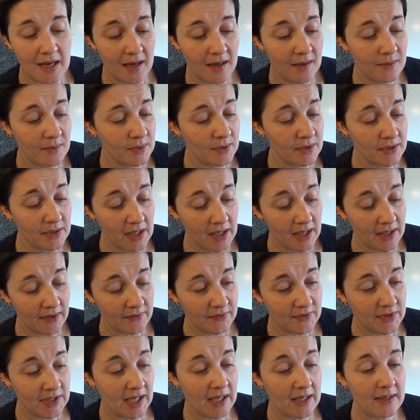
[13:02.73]
I'm going to
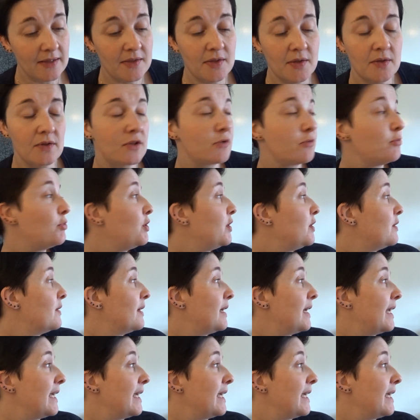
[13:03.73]
have to get this on the computer